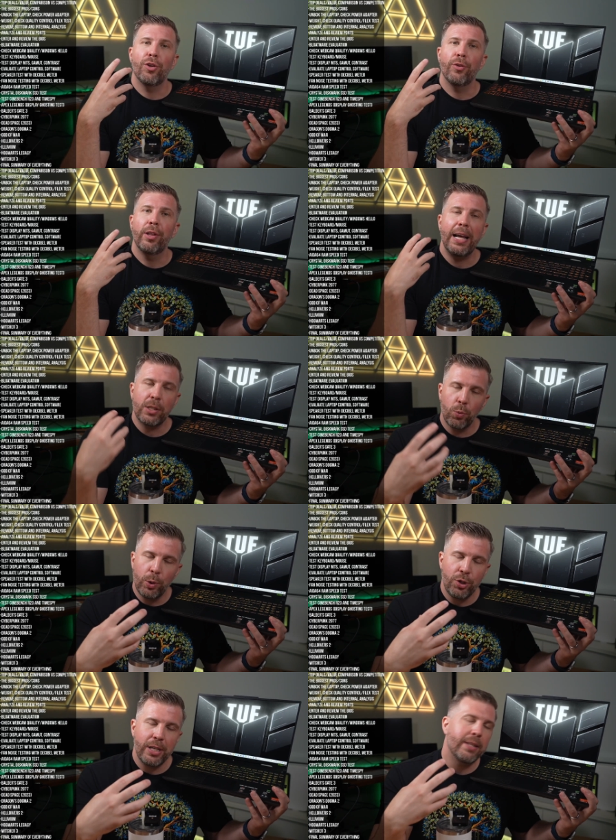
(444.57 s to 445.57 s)
Less
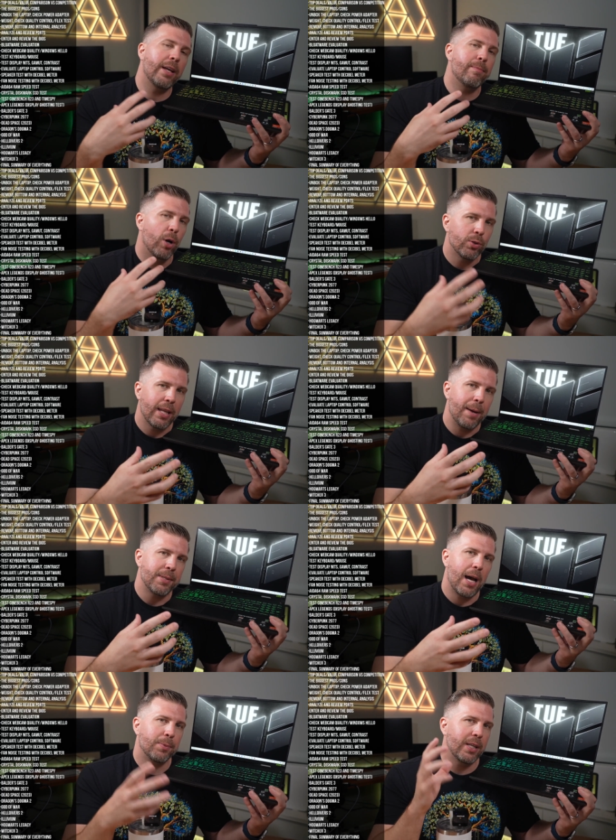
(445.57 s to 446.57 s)
whooshy than most
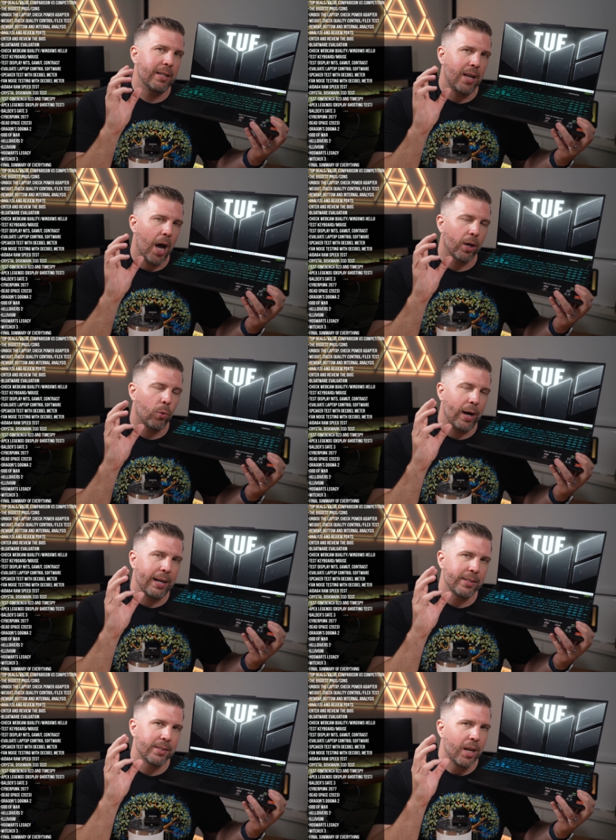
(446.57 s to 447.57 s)
laptops and not quite
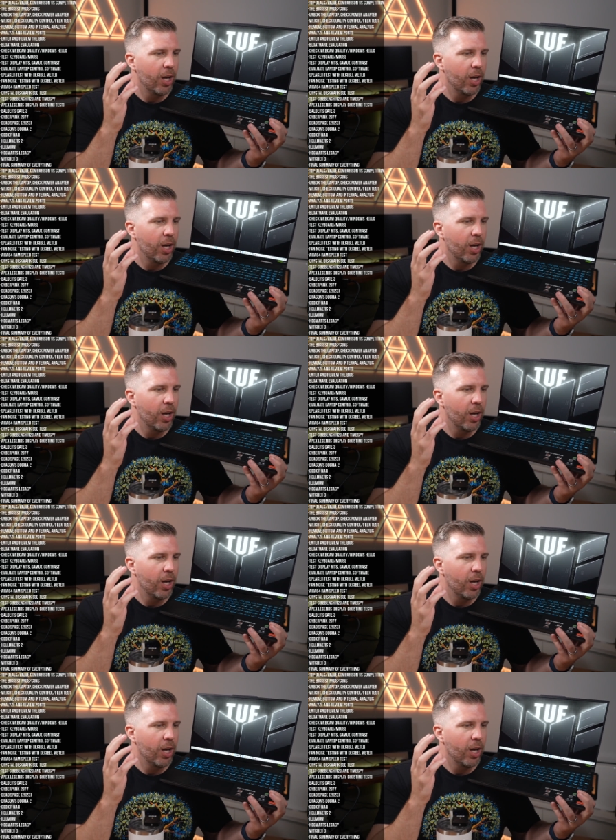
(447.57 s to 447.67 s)
as